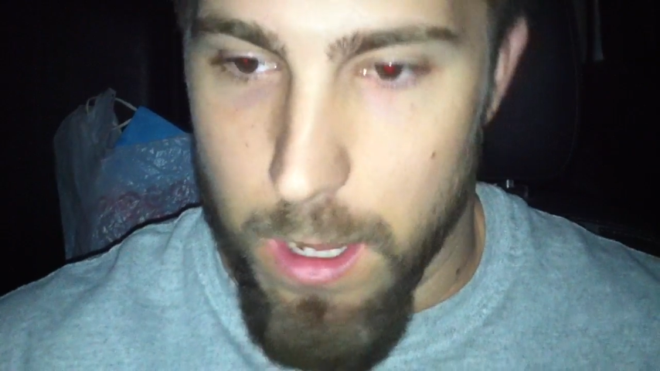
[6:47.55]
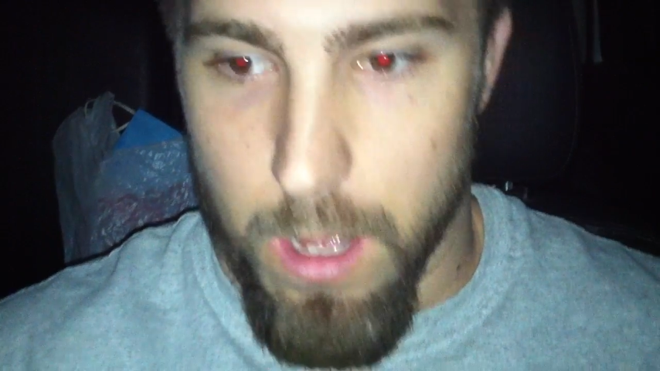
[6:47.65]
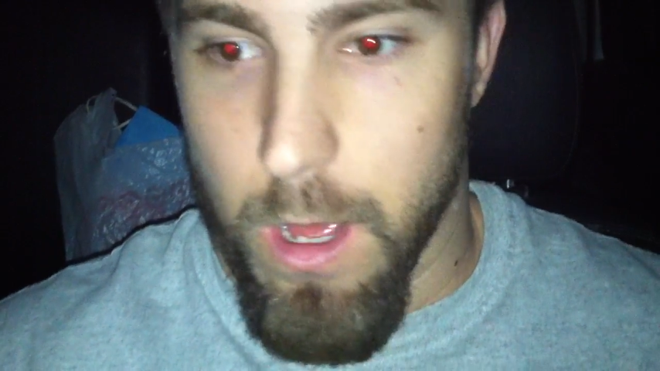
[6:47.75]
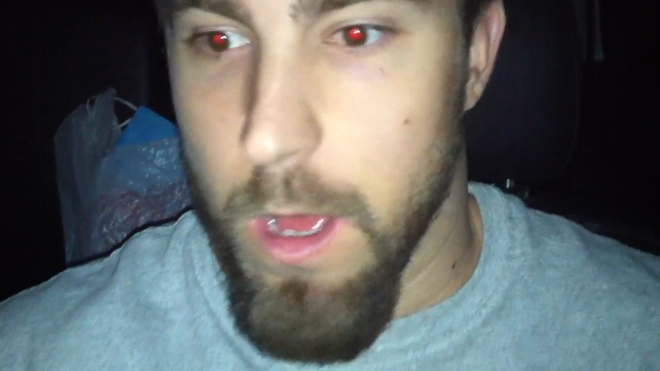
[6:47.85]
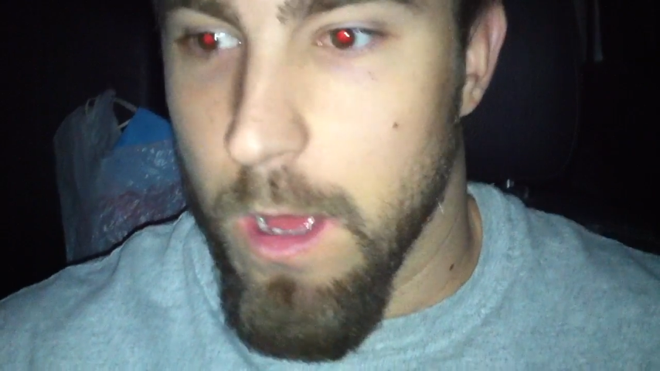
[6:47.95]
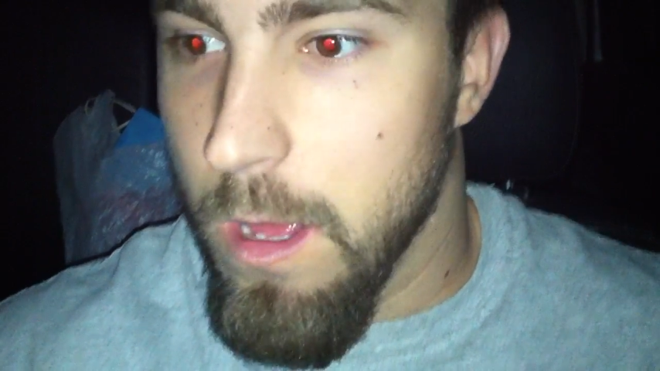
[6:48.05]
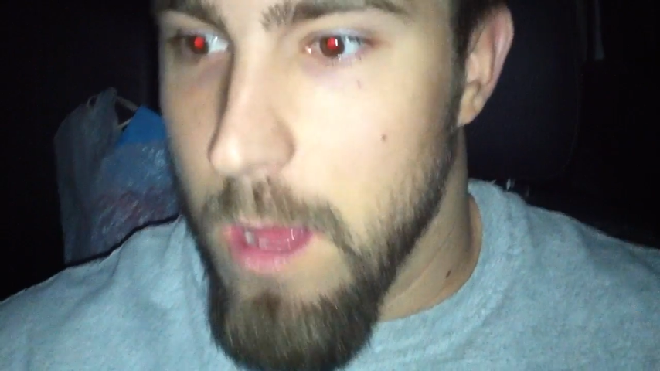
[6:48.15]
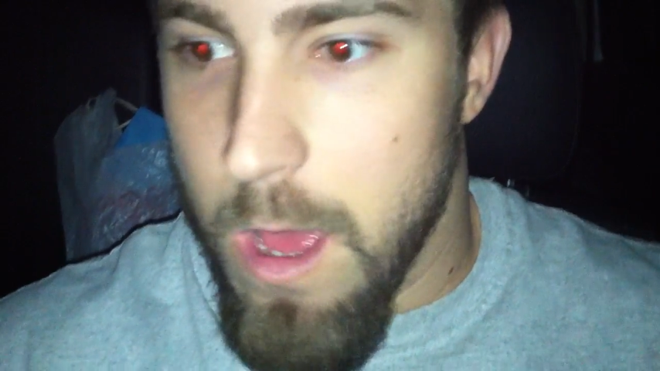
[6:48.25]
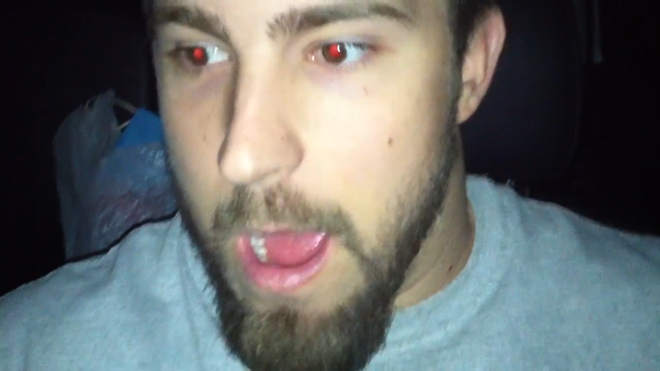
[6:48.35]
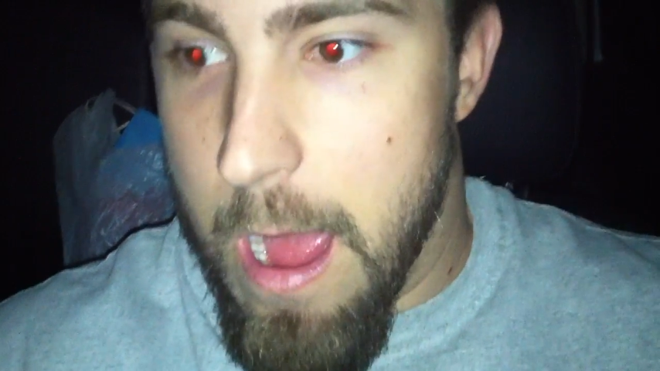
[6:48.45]

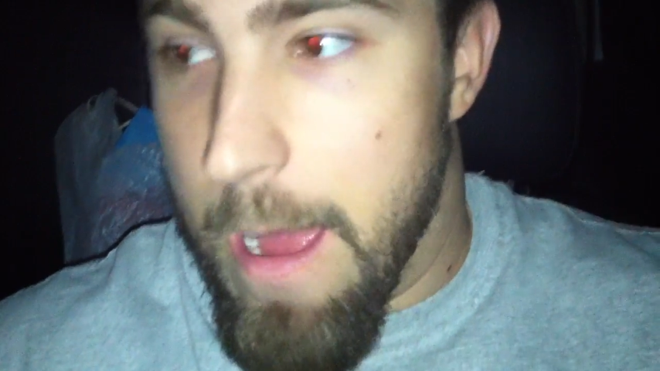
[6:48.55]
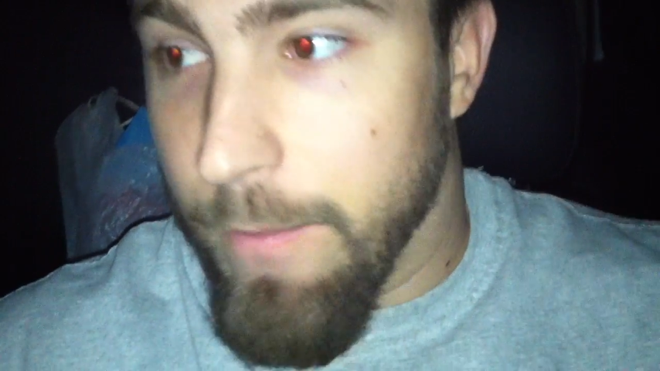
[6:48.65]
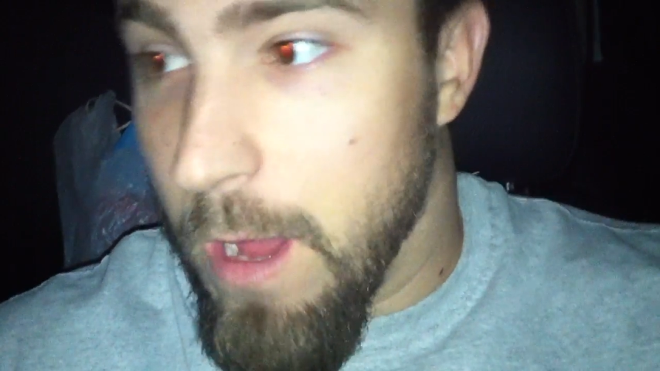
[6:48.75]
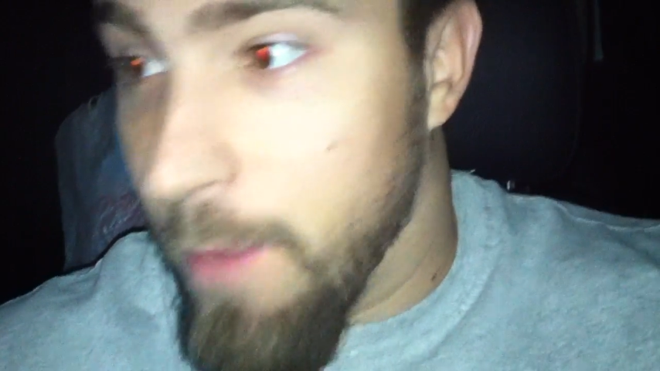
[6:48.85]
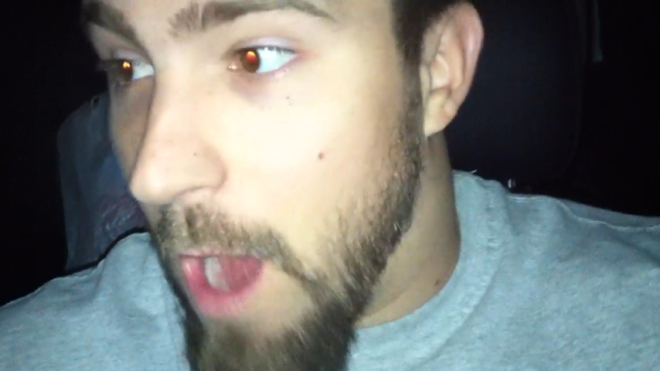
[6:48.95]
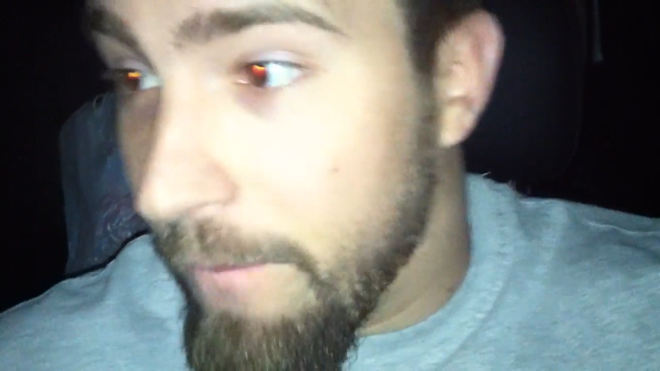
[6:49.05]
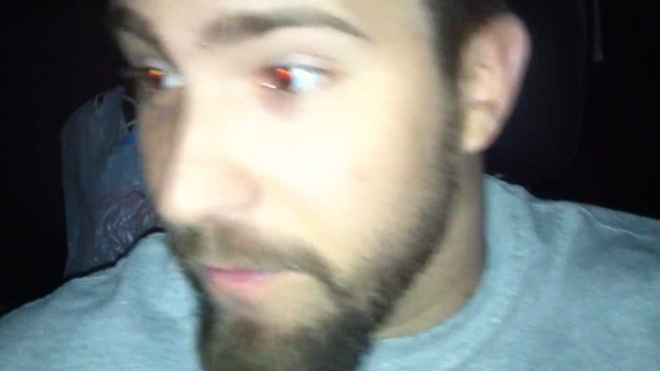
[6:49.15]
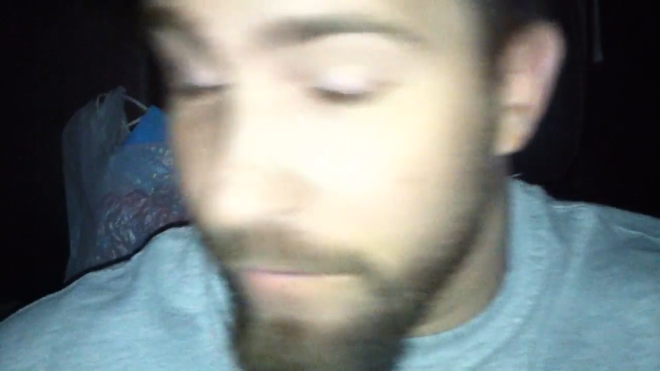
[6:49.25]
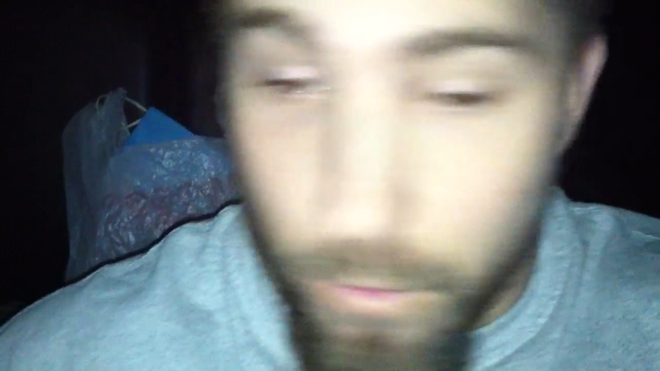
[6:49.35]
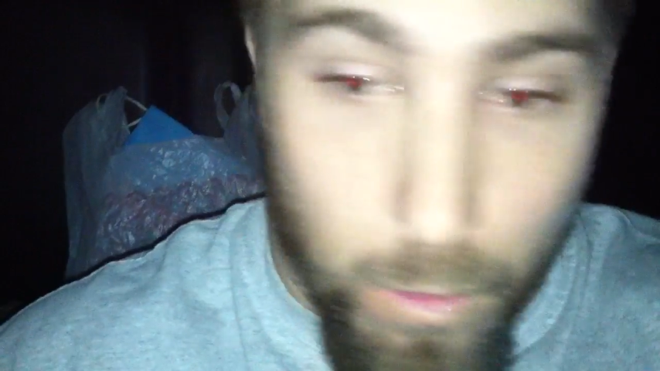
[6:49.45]
I'm coming off
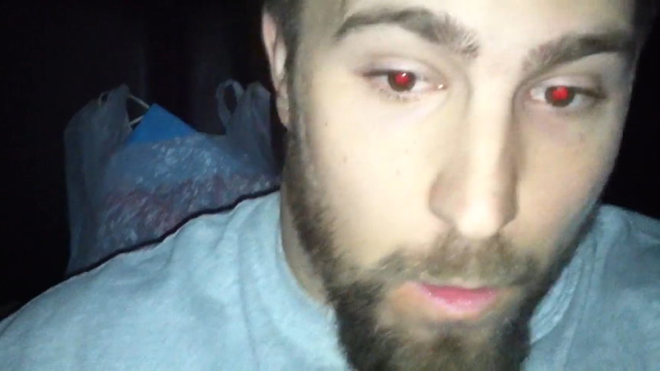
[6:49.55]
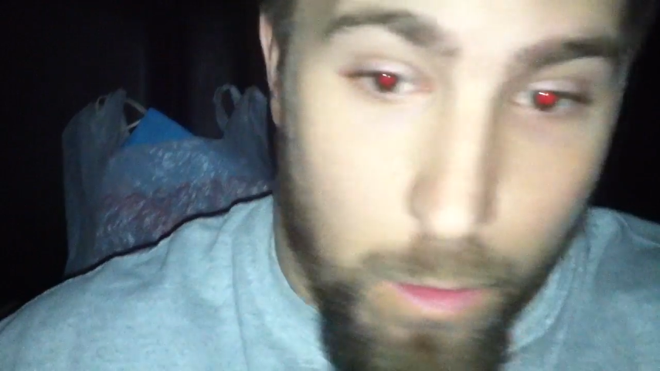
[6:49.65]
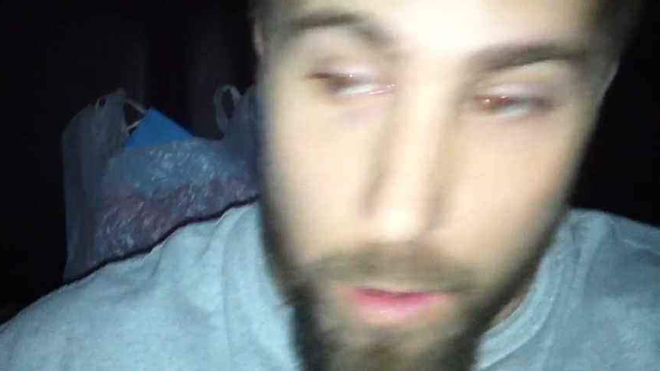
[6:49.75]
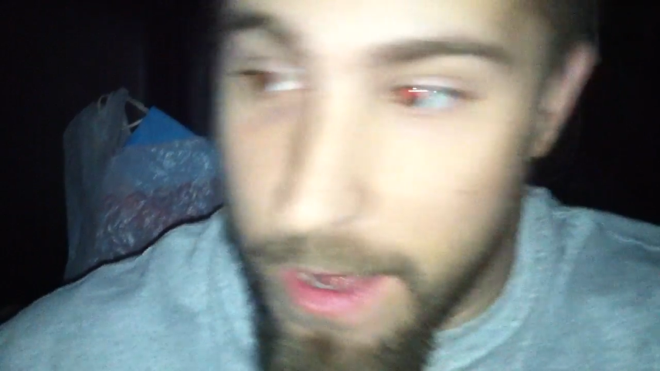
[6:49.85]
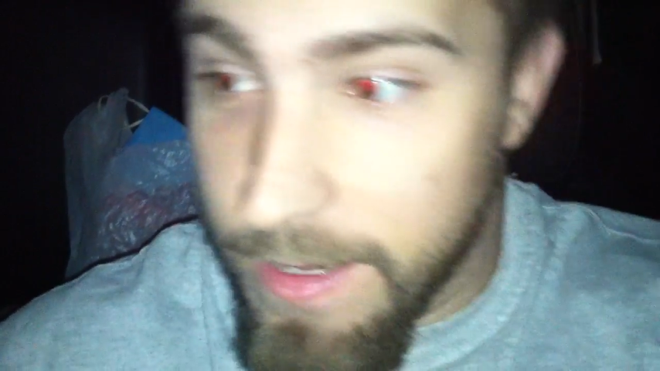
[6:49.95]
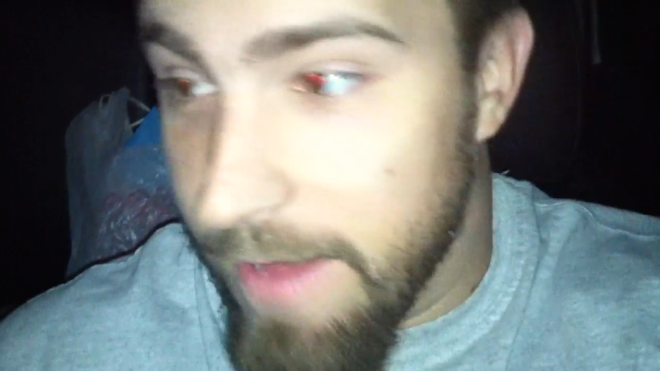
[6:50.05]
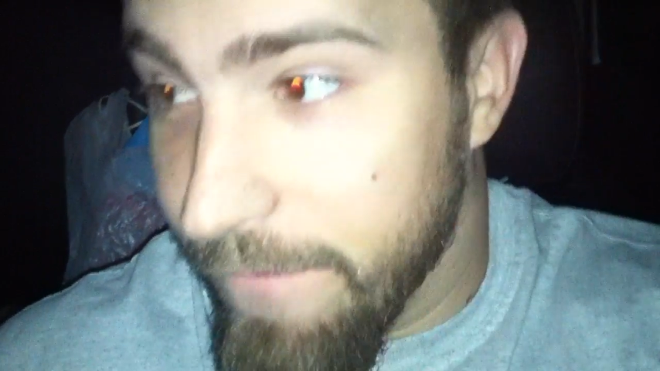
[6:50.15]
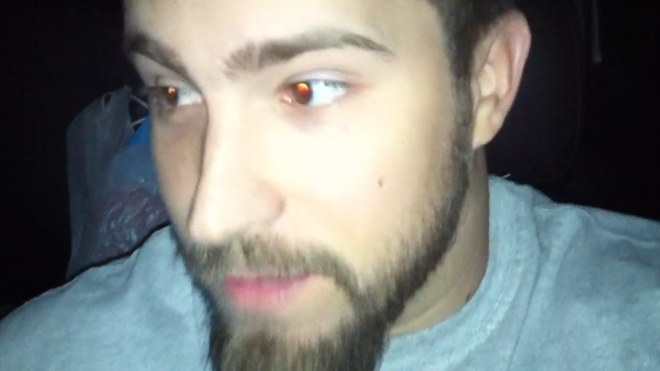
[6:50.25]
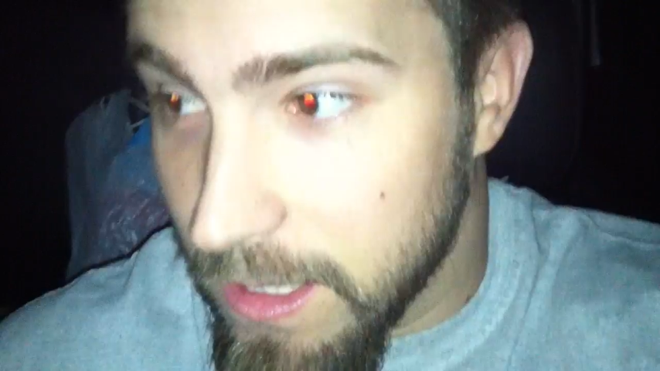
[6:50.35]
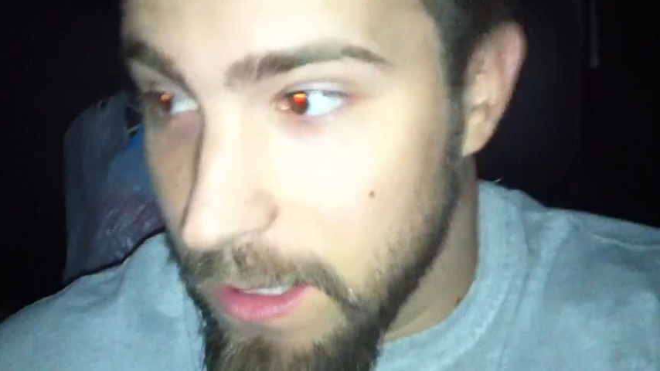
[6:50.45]
the floor or at a
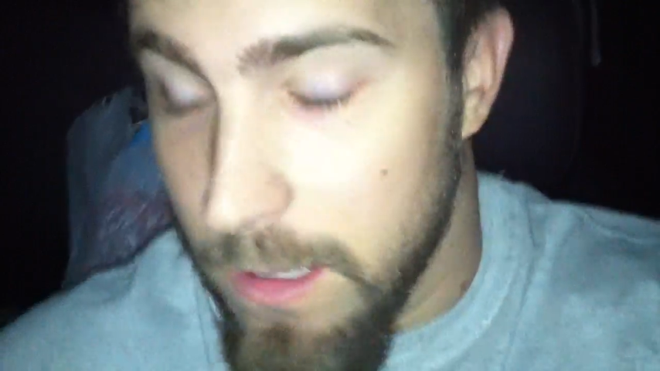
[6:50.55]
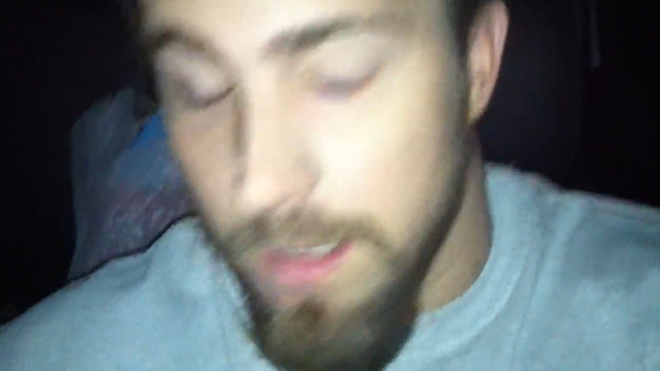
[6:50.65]
deficit.